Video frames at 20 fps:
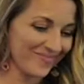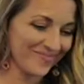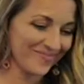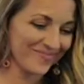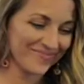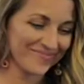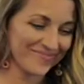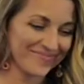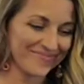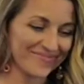
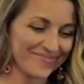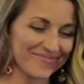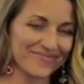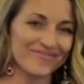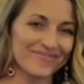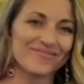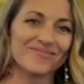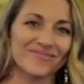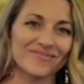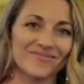
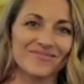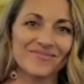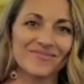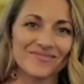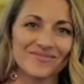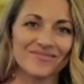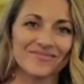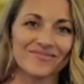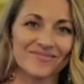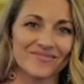
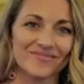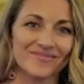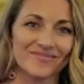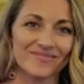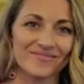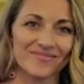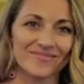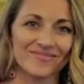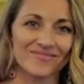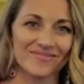
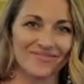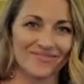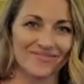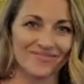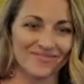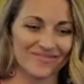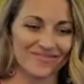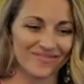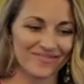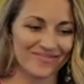
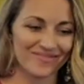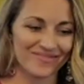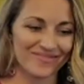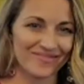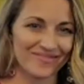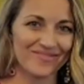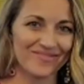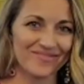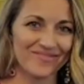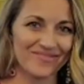
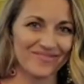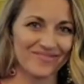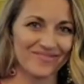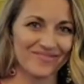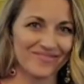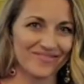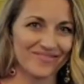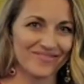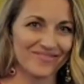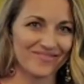
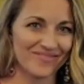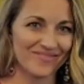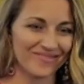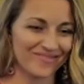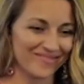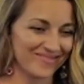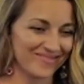[no speech]